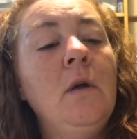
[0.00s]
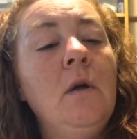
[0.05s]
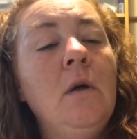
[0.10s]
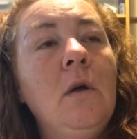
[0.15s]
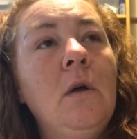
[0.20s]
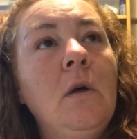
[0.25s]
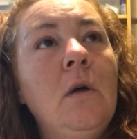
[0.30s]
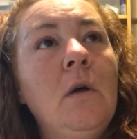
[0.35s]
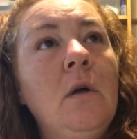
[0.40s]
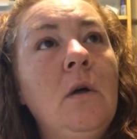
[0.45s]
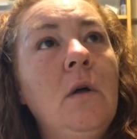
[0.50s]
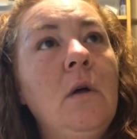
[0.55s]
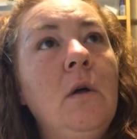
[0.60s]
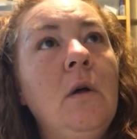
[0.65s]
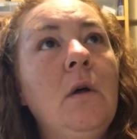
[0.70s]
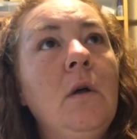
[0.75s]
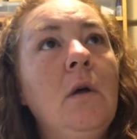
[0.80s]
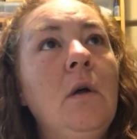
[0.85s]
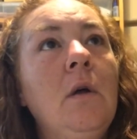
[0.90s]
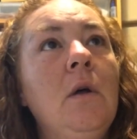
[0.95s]

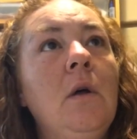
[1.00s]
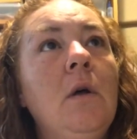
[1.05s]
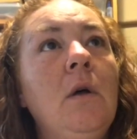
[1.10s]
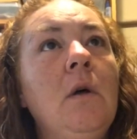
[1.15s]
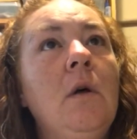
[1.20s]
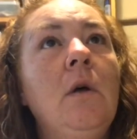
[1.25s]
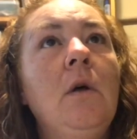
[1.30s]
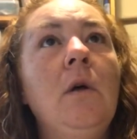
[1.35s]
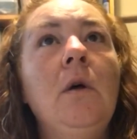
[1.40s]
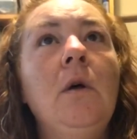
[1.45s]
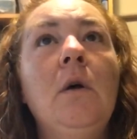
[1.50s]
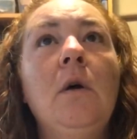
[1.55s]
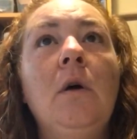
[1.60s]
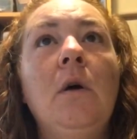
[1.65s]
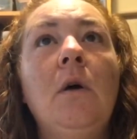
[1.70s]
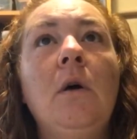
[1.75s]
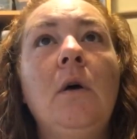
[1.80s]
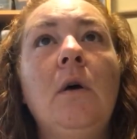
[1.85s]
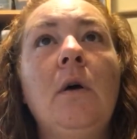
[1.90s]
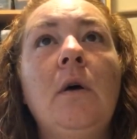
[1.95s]

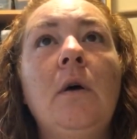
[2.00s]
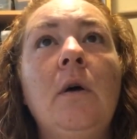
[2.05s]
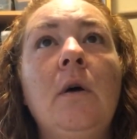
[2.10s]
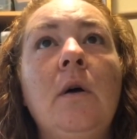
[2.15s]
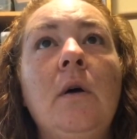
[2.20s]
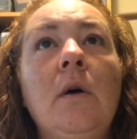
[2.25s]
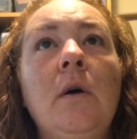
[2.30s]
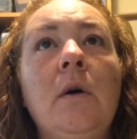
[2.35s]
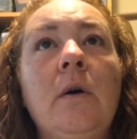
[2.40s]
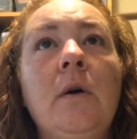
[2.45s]
Nothing is said.